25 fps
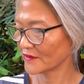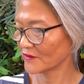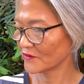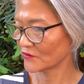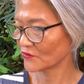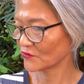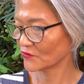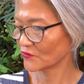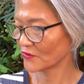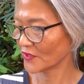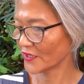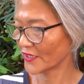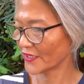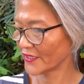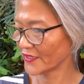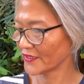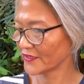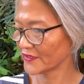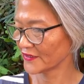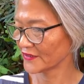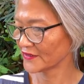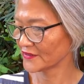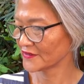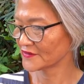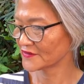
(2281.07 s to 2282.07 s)
Why
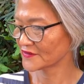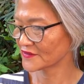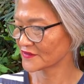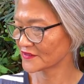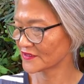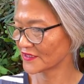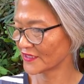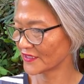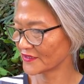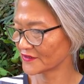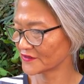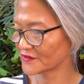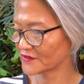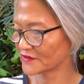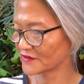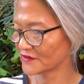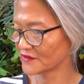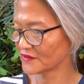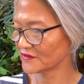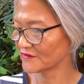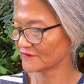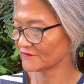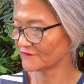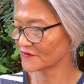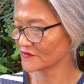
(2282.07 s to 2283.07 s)
is that
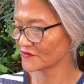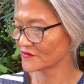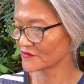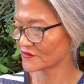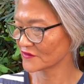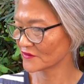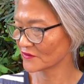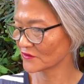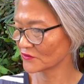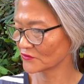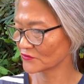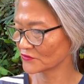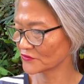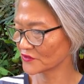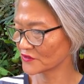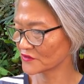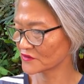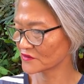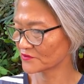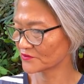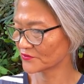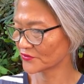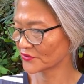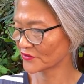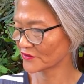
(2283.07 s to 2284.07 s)
even though this
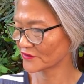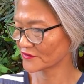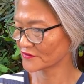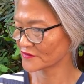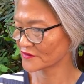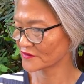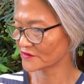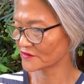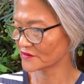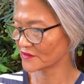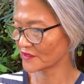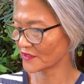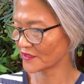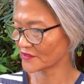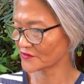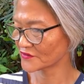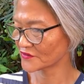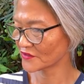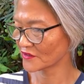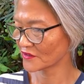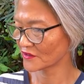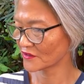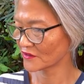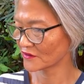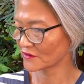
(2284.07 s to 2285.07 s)
person has
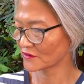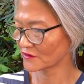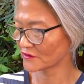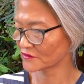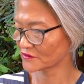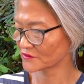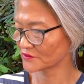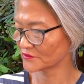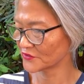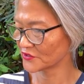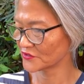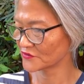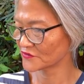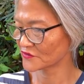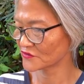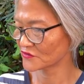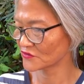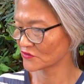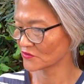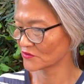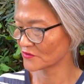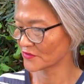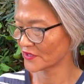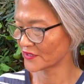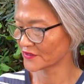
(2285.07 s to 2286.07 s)
hurt me so
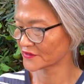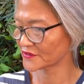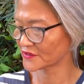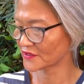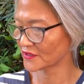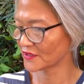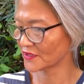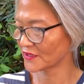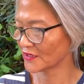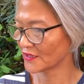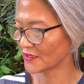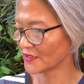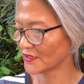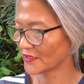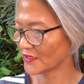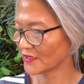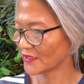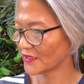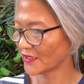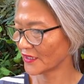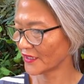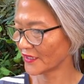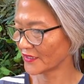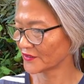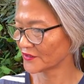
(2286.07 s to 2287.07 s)
much,
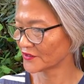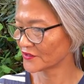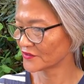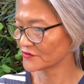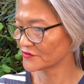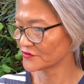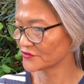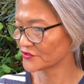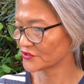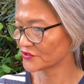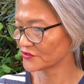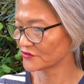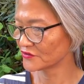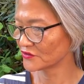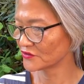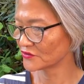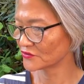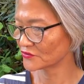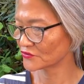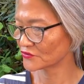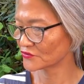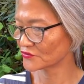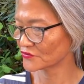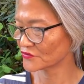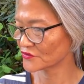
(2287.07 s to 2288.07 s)
I continue
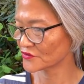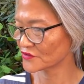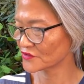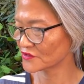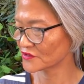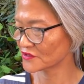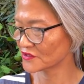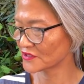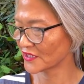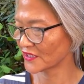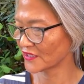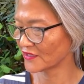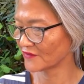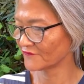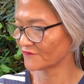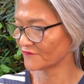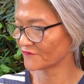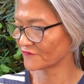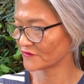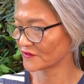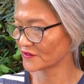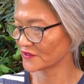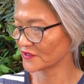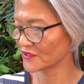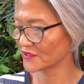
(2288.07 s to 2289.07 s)
to stay for
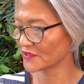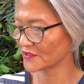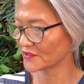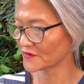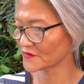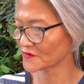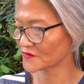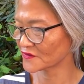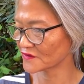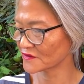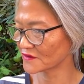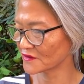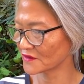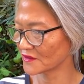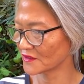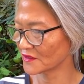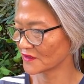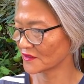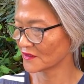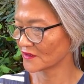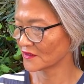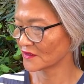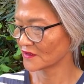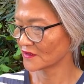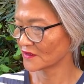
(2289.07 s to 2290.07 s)
years?
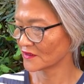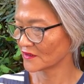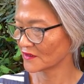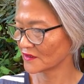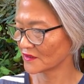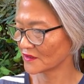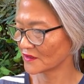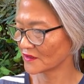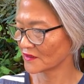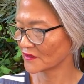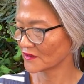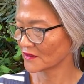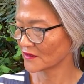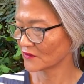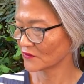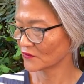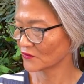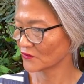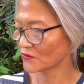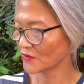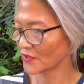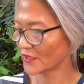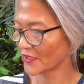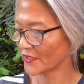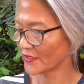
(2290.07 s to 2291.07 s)

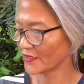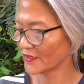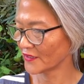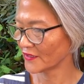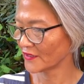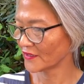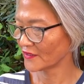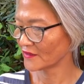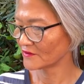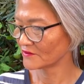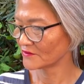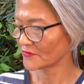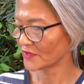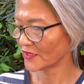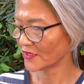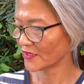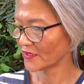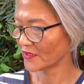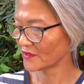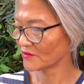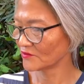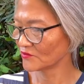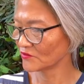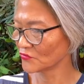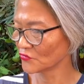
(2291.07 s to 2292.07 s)
Why am I
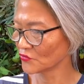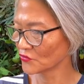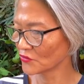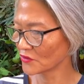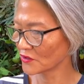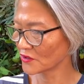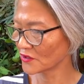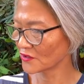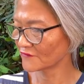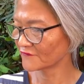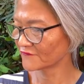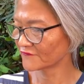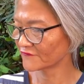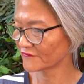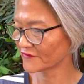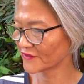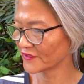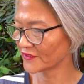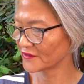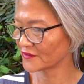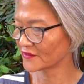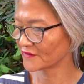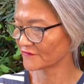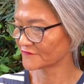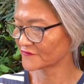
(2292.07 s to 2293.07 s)
more afraid
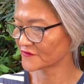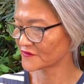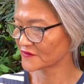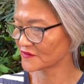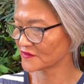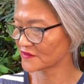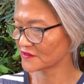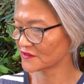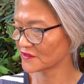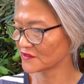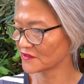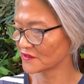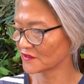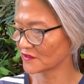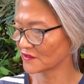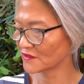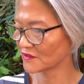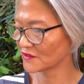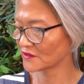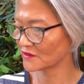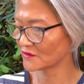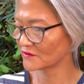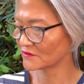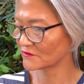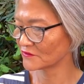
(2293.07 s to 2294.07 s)
of seeing
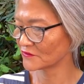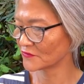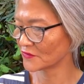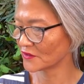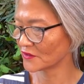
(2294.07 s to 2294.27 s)
him